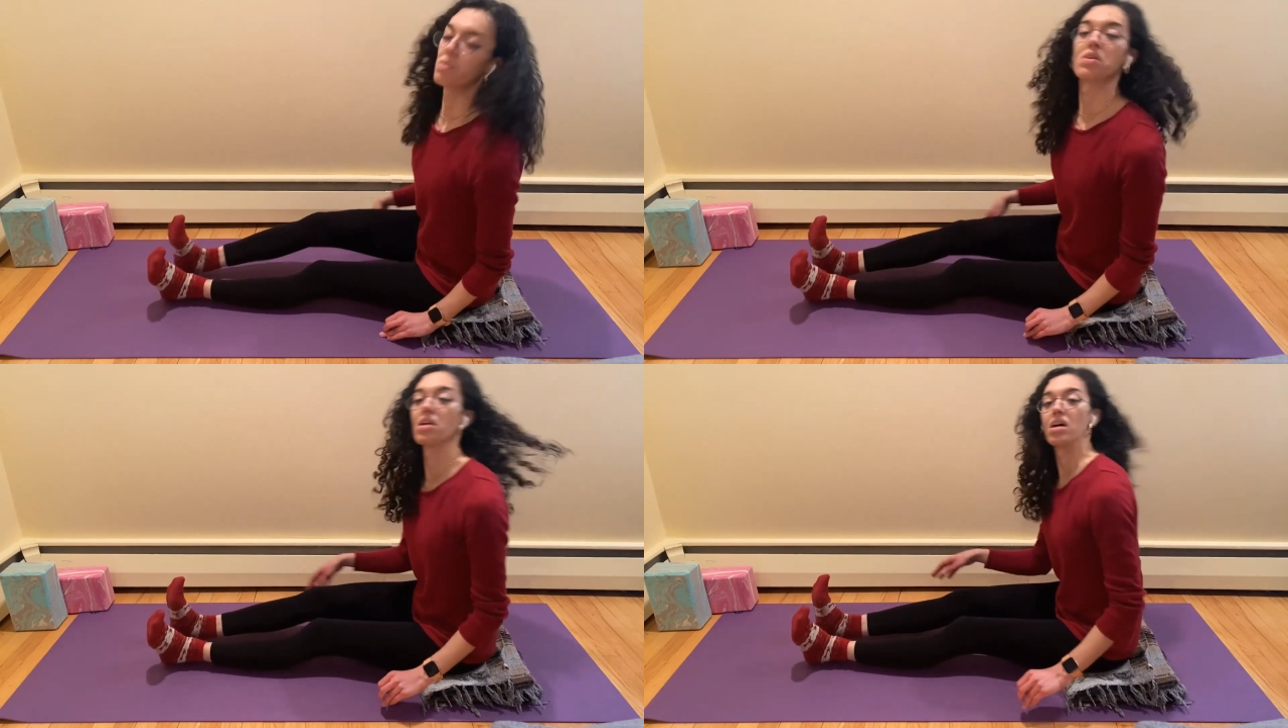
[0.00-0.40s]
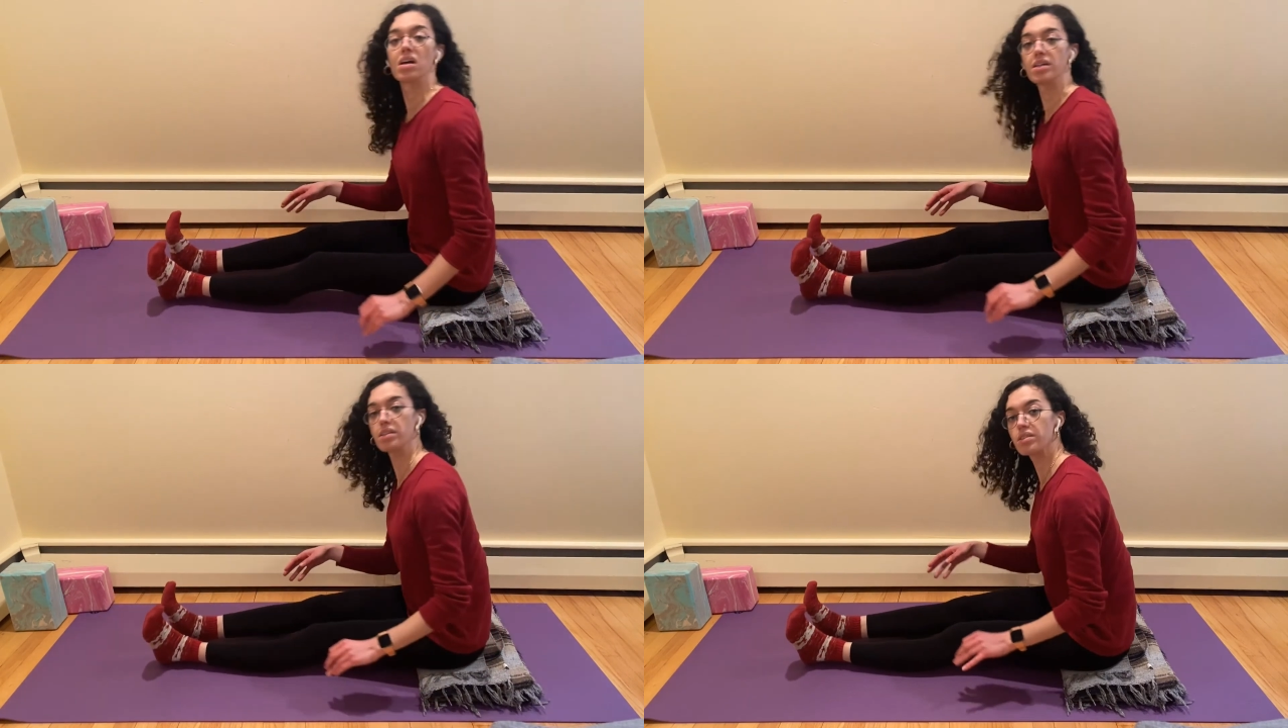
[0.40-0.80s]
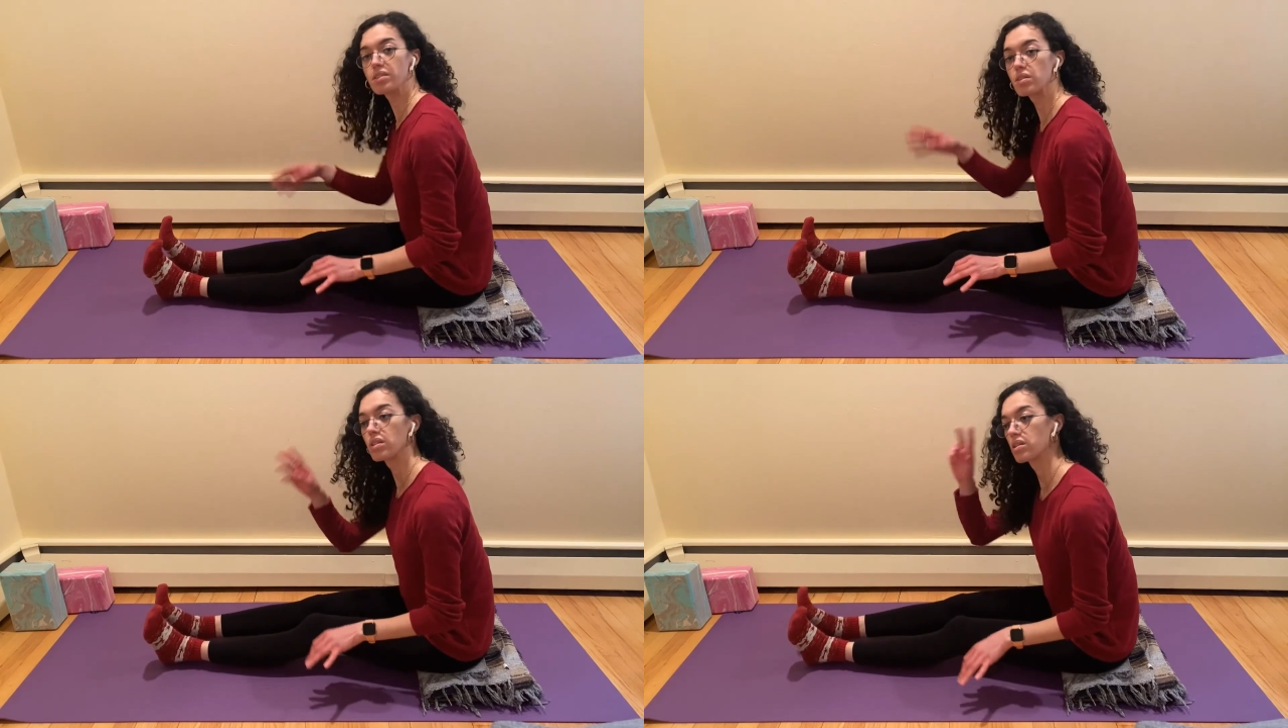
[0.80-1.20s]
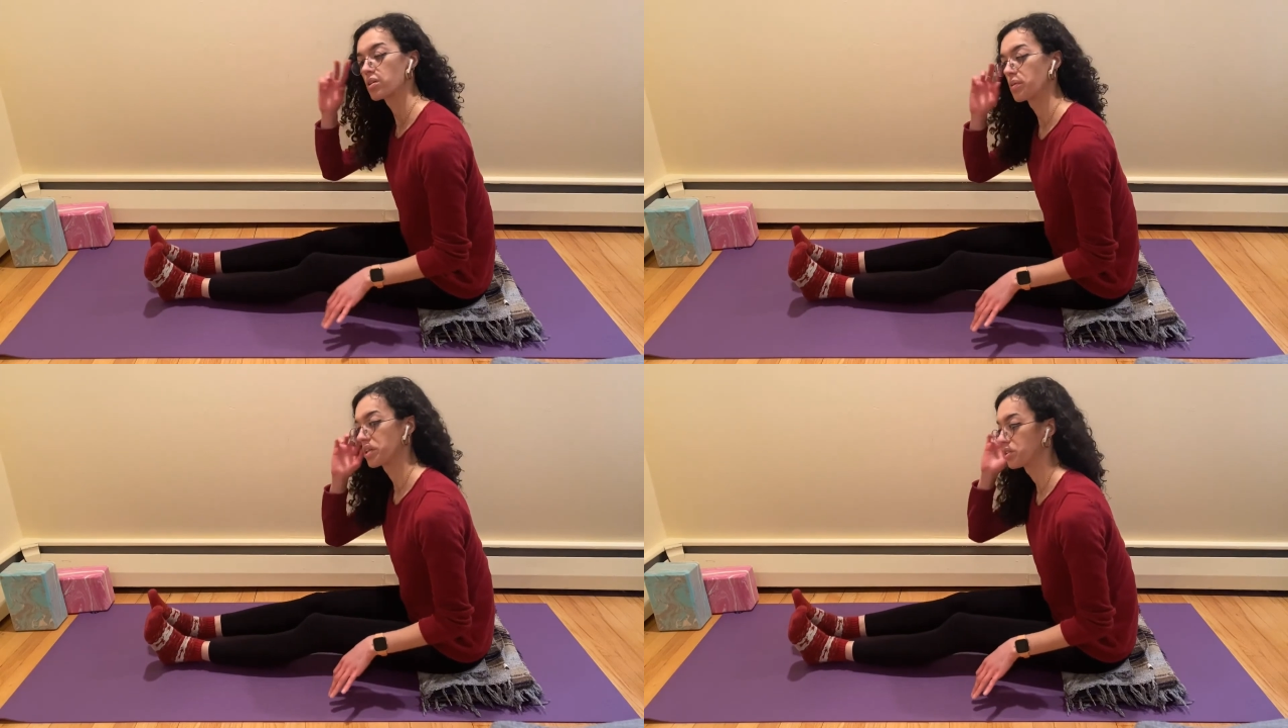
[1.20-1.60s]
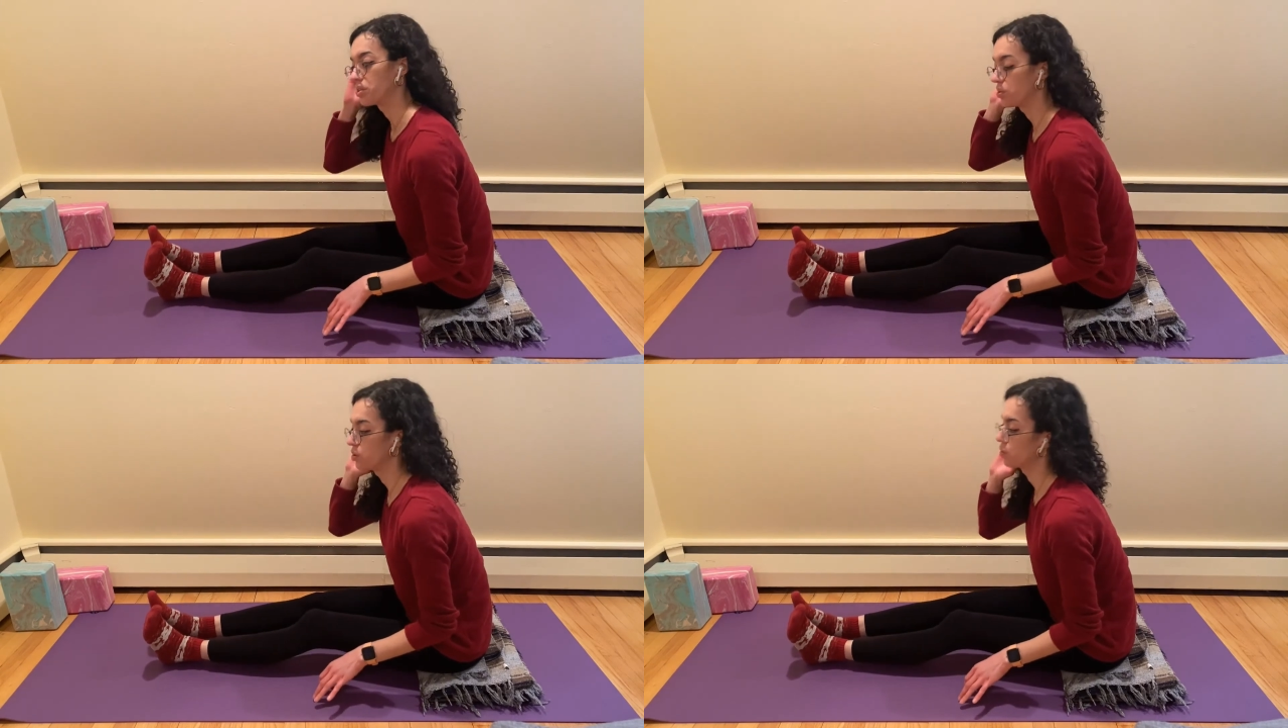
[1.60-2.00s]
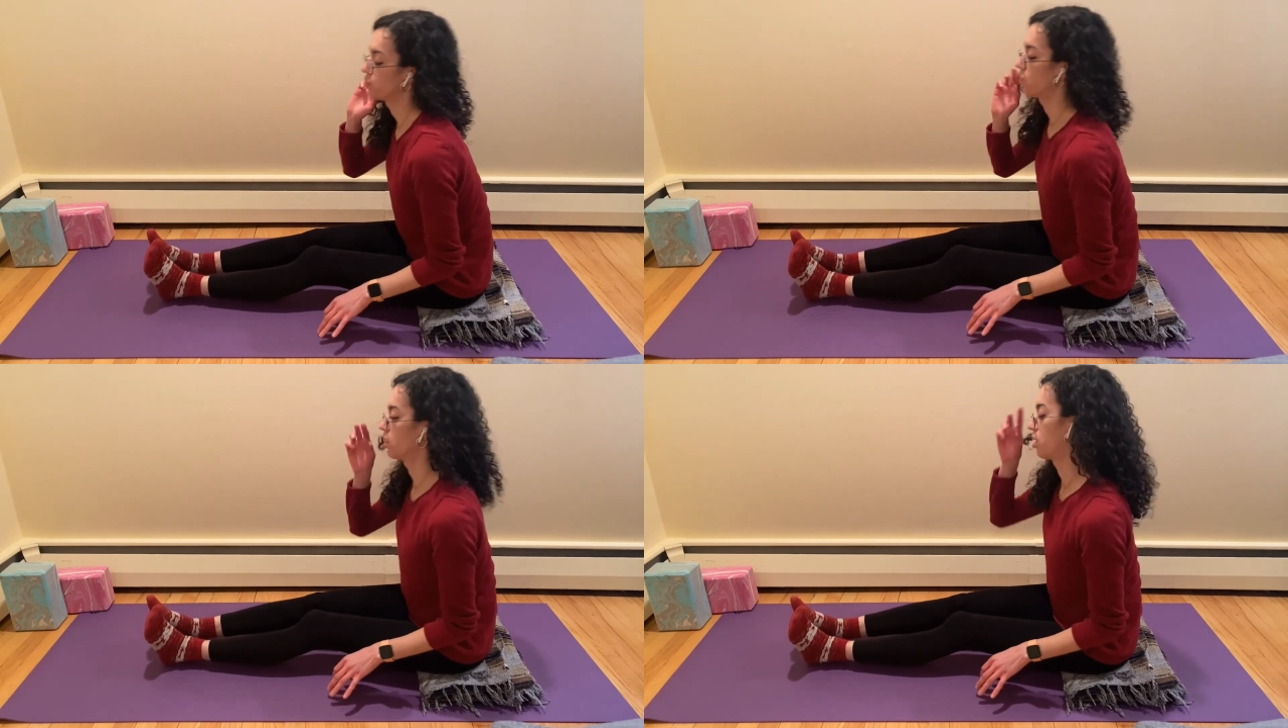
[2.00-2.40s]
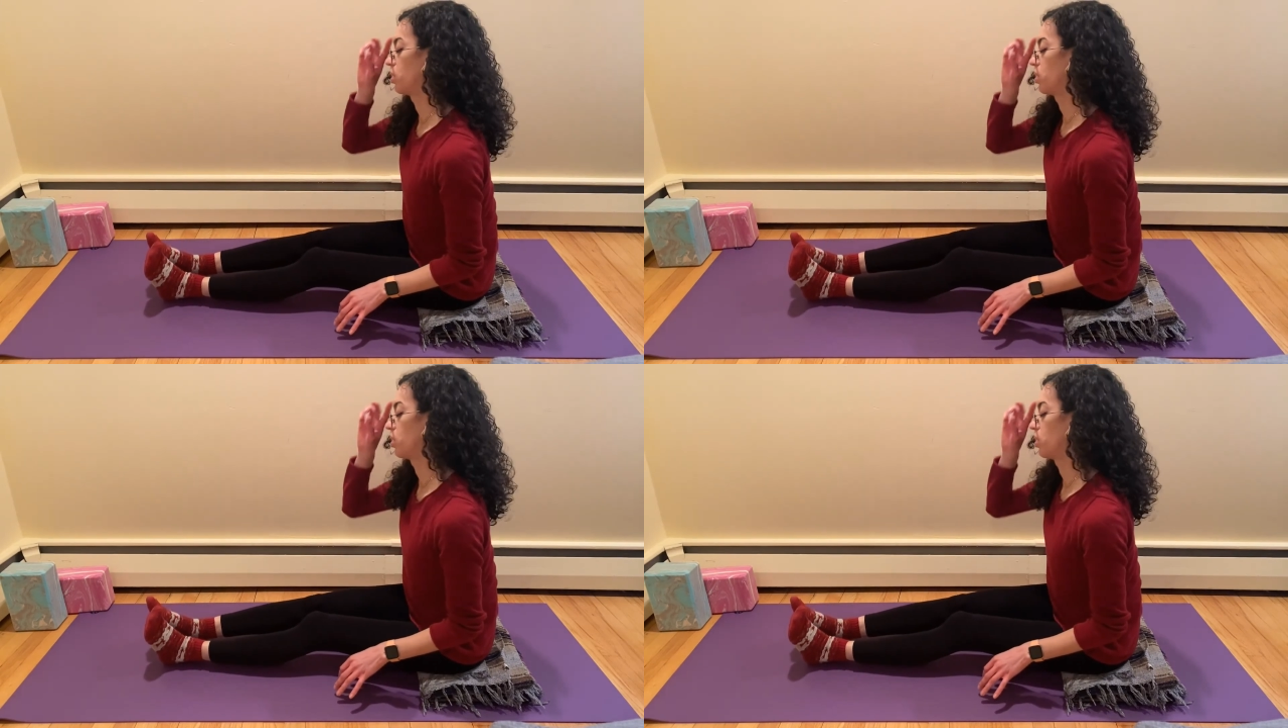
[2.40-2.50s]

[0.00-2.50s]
we're not going to